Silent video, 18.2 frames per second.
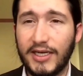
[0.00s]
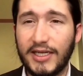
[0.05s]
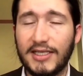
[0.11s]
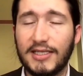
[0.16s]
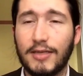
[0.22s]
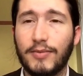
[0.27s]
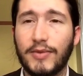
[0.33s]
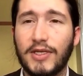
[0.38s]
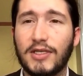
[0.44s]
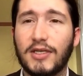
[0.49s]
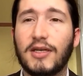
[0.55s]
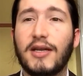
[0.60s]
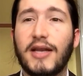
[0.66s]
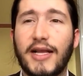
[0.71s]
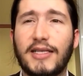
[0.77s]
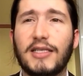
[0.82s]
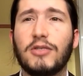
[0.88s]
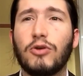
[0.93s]
something to
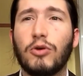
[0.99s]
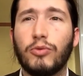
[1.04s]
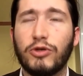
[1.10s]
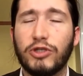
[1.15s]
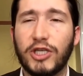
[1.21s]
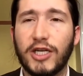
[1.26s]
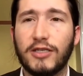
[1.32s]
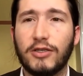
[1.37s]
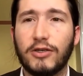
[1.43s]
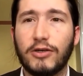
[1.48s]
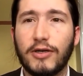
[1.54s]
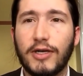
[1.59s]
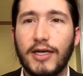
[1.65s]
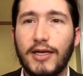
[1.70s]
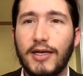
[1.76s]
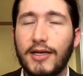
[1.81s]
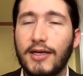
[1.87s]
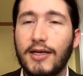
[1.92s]
connect it to a projector.
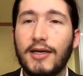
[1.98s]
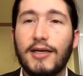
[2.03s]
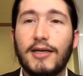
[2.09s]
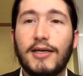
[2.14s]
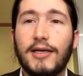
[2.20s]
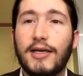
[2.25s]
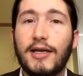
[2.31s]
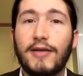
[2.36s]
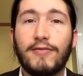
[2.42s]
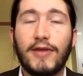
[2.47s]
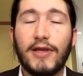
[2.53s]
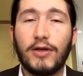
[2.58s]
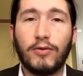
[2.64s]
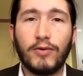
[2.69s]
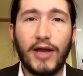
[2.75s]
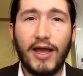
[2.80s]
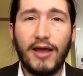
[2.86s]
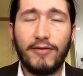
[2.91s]
If they
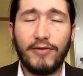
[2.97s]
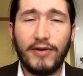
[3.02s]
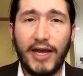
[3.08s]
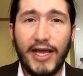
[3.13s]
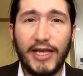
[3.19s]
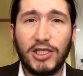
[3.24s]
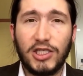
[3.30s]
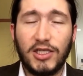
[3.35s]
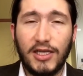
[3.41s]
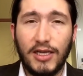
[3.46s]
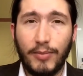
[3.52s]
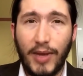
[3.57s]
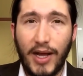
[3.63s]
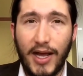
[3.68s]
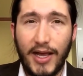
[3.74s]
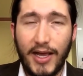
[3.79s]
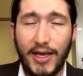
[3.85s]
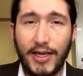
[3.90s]
don't have an
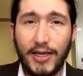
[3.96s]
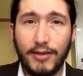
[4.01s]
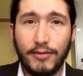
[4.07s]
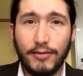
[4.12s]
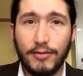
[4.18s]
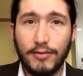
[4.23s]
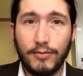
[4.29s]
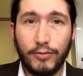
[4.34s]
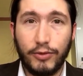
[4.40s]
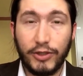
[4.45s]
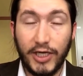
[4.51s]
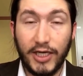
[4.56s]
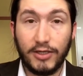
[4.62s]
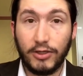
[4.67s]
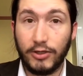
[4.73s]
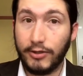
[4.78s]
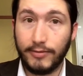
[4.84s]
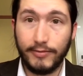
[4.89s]
HDMI
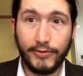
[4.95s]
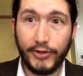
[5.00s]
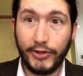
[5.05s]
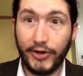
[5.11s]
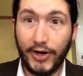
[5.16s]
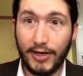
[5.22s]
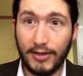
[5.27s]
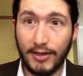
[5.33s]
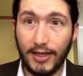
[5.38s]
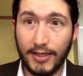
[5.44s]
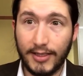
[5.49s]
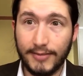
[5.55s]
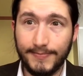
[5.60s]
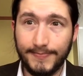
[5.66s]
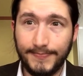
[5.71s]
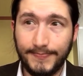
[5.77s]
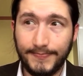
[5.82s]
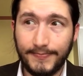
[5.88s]
projector, you're out of luck.
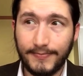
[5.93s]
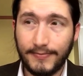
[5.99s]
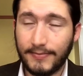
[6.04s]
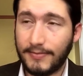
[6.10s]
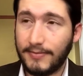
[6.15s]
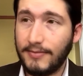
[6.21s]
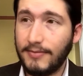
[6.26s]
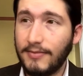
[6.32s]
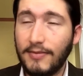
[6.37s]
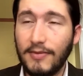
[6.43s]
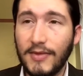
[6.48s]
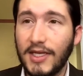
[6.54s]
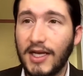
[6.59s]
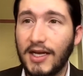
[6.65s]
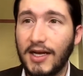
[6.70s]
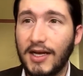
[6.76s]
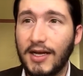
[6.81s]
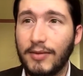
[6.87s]

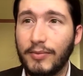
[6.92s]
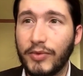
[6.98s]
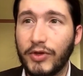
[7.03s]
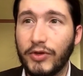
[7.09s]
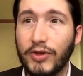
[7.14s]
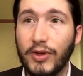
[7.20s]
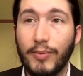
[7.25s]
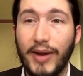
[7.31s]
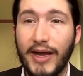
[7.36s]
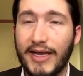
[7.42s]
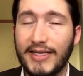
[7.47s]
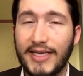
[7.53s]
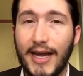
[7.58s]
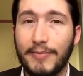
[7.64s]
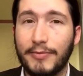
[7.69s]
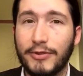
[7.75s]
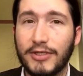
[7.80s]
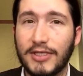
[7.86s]
You can buy
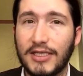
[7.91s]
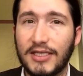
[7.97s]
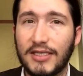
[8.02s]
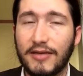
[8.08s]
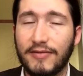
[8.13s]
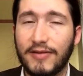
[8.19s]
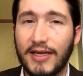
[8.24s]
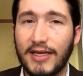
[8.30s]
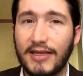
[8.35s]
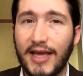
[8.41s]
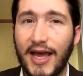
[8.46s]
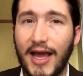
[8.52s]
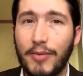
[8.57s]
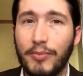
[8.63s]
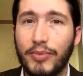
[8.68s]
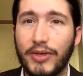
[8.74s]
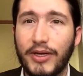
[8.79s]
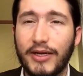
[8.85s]
adapters and stuff like
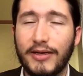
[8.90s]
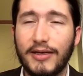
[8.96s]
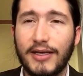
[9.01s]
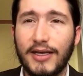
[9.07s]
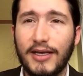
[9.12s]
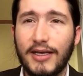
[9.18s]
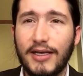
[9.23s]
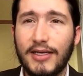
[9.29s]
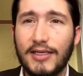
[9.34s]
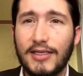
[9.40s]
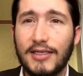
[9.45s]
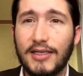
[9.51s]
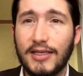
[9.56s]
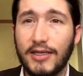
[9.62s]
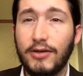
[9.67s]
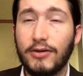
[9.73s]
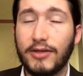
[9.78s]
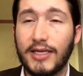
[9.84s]
that, but
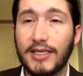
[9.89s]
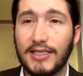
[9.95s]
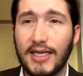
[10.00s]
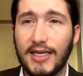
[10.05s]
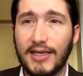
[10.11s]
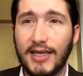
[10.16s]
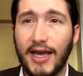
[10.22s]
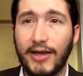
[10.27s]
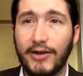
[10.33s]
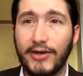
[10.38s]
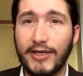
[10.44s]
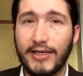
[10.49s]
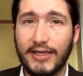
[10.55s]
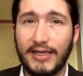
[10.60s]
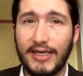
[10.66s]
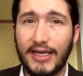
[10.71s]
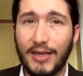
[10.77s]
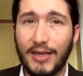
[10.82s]
little things like that, you need to think